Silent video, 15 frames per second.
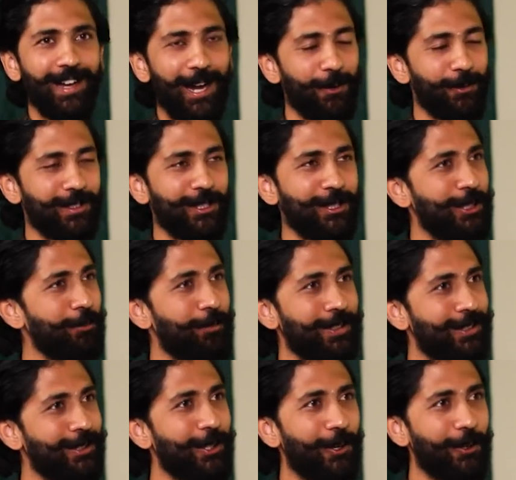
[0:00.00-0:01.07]
I was the
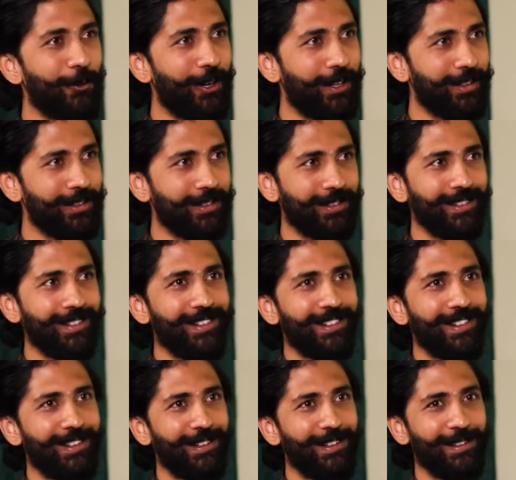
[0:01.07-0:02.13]
cheapest dog
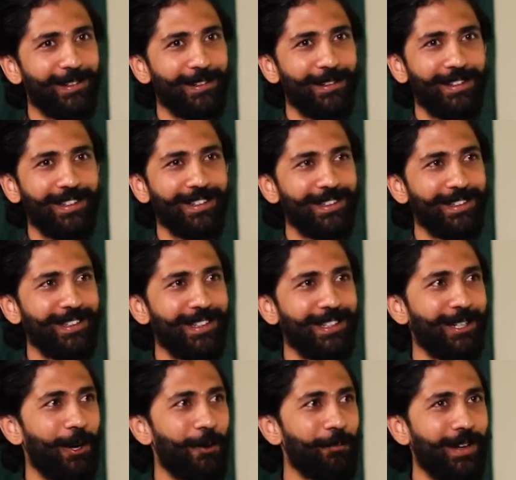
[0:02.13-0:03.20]
walker in the
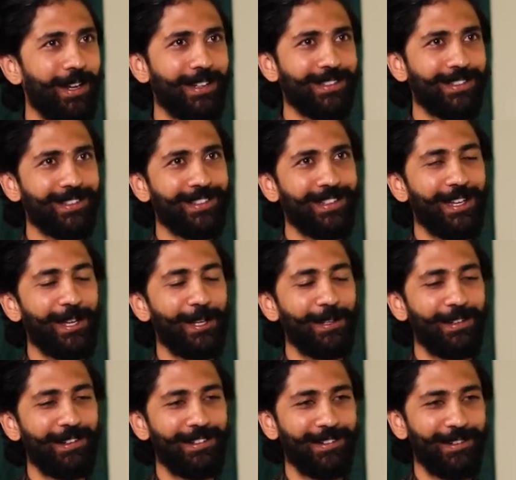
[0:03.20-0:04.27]
complex,
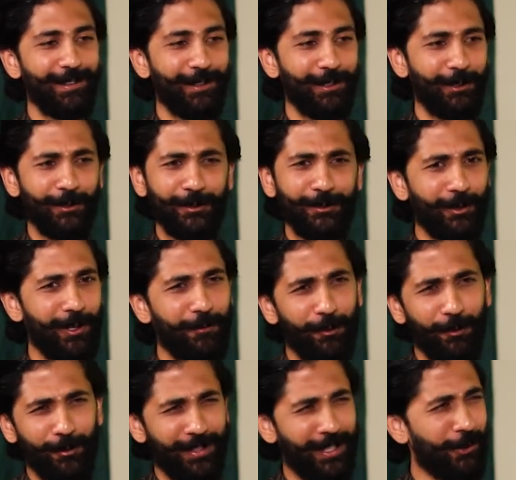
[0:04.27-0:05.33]
and so
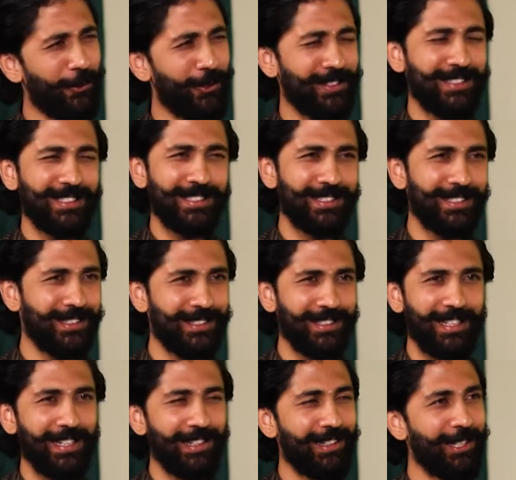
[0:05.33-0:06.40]
everyone was like, "Oh, it's just this
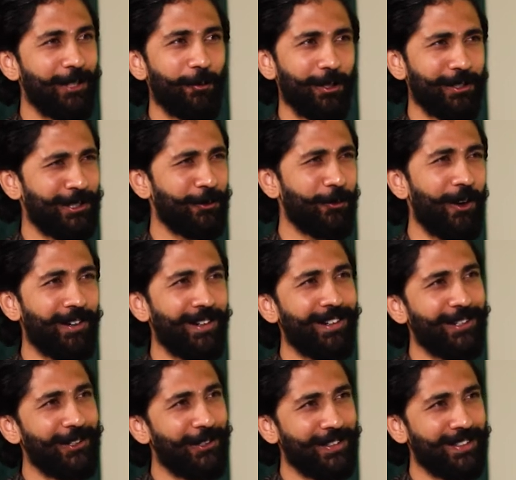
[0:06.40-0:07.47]
kid. He wants to walk
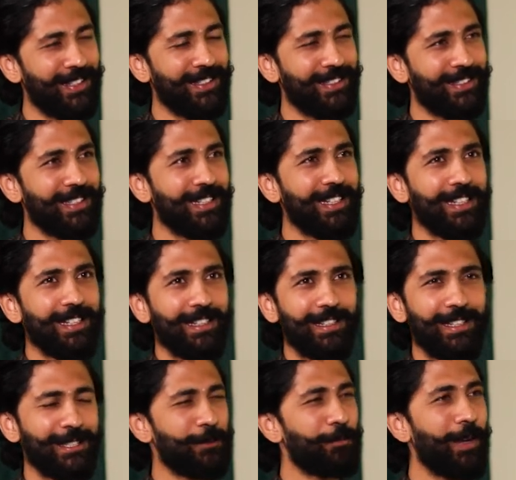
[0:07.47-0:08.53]
our dogs.
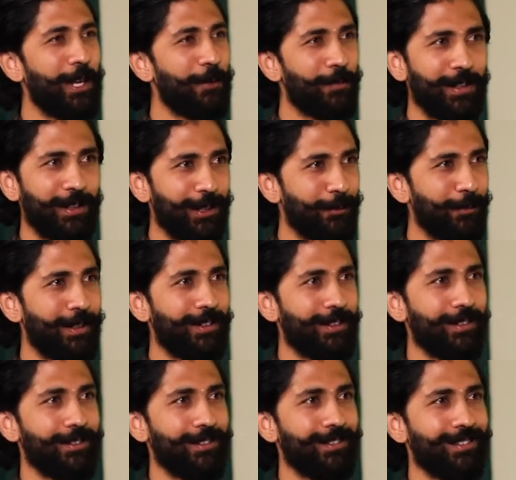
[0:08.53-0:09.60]
Let's pay him a little bit."
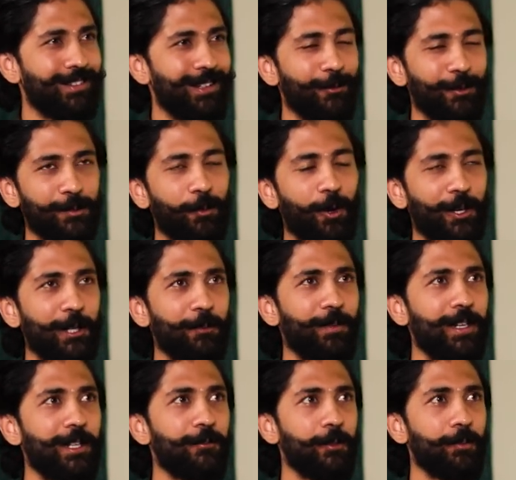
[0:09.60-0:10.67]
It was pocket
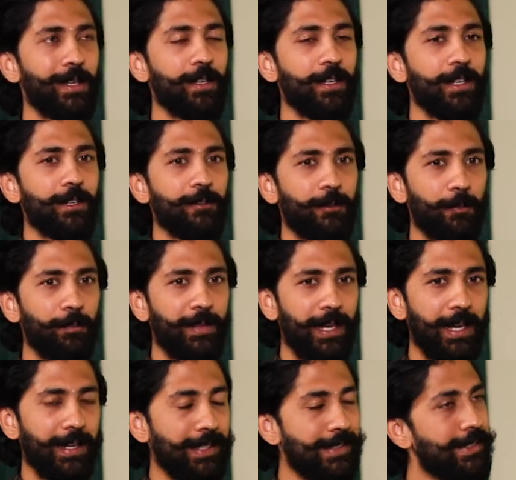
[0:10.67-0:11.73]
money for me. From
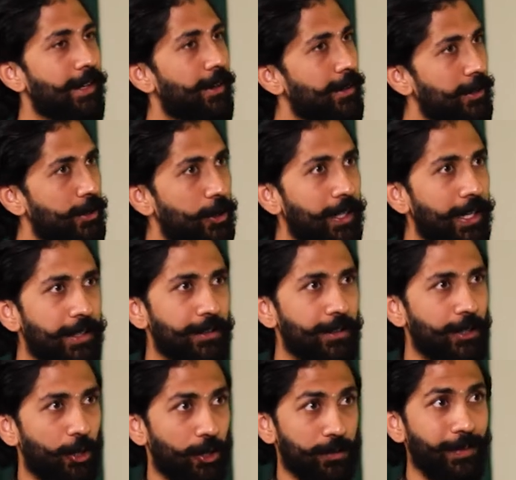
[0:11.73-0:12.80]
there, I started to train the
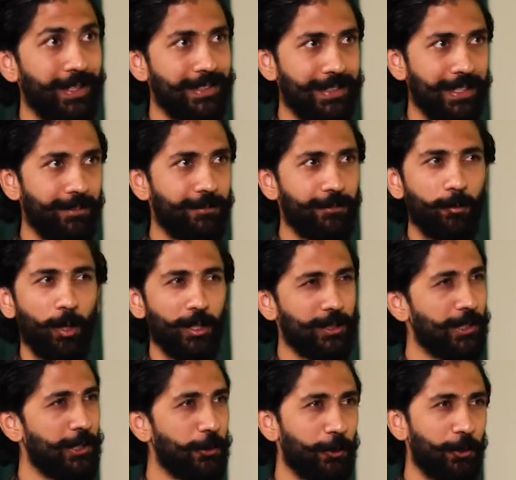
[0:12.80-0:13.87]
dogs myself,
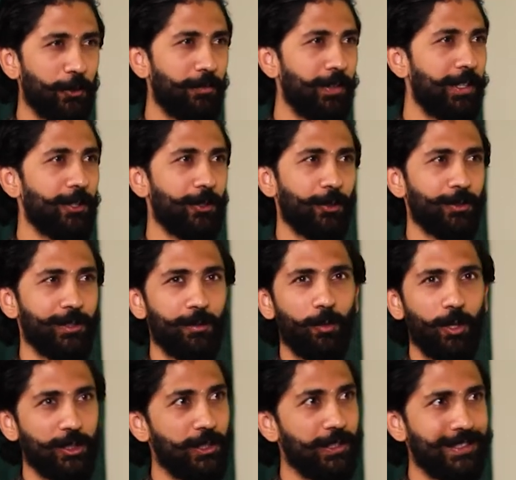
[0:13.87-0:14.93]
watching YouTube videos and
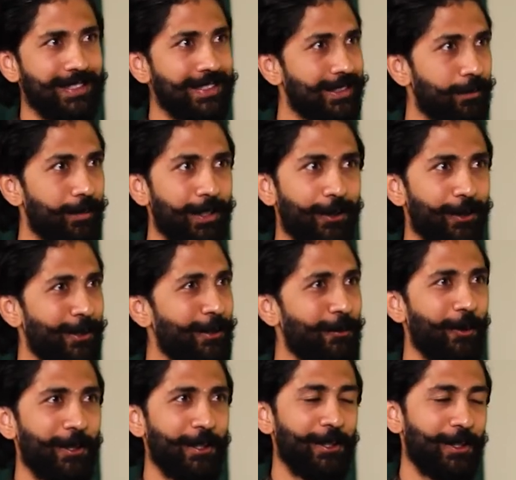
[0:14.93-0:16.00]
watching Caesar Milan and
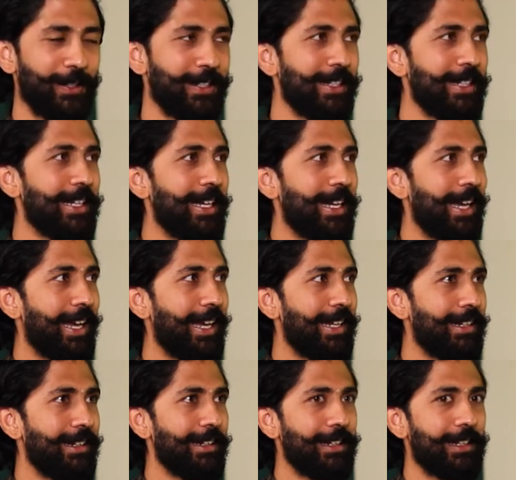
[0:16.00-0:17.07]
whatnot.
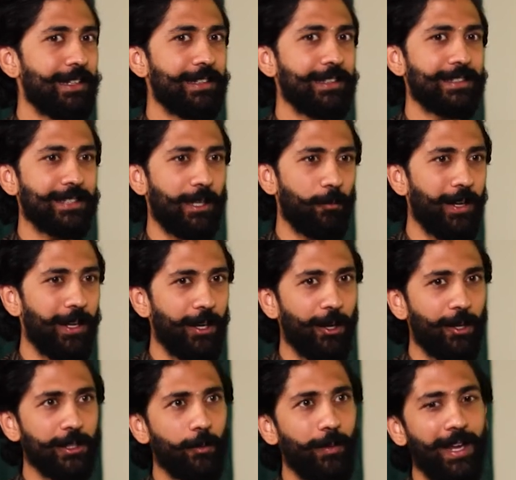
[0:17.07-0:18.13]
And somewhere
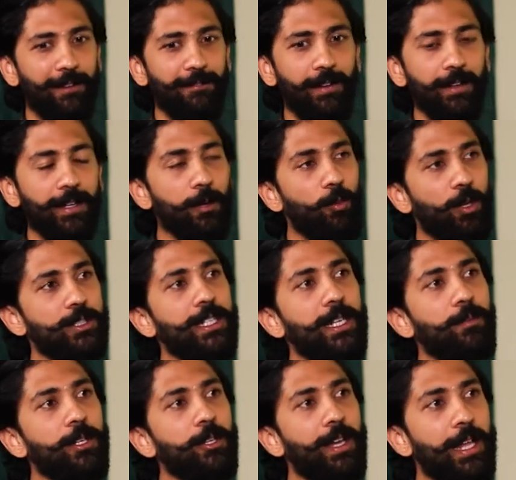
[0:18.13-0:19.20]
along the way, I felt I wasn't
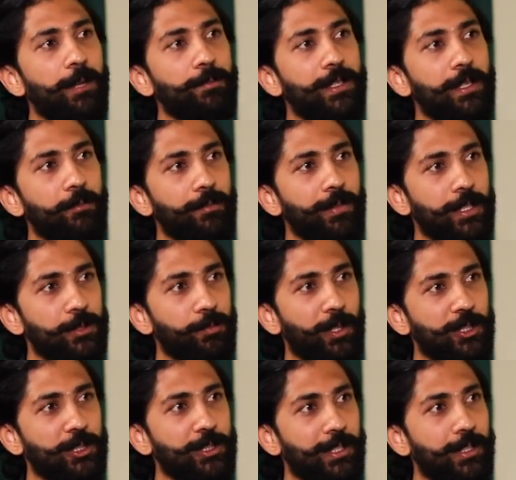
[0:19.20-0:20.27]
able to help them as
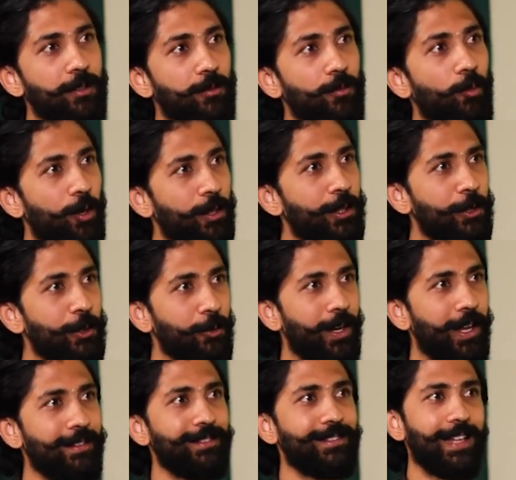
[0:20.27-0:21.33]
much as I wanted to.
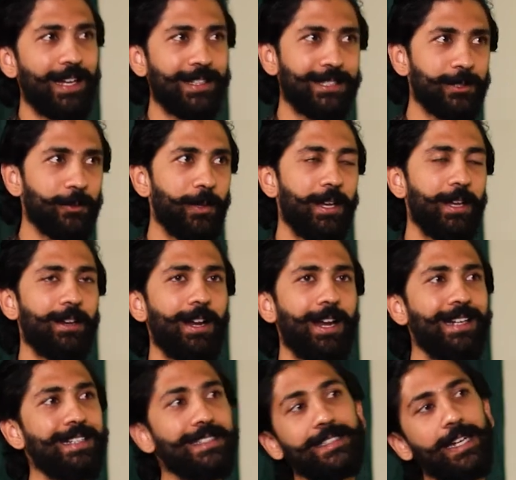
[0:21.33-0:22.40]
And okay. That's where
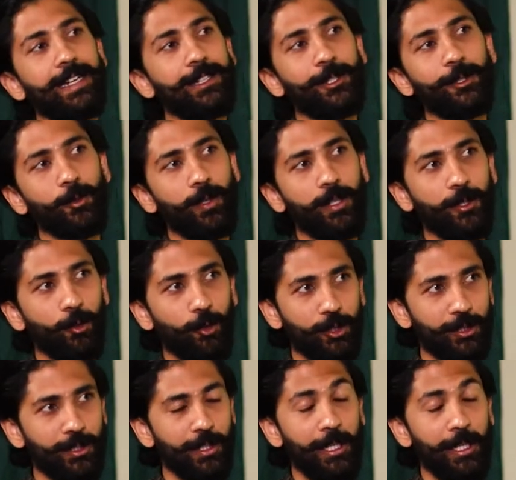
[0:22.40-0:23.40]
I decided to do a course.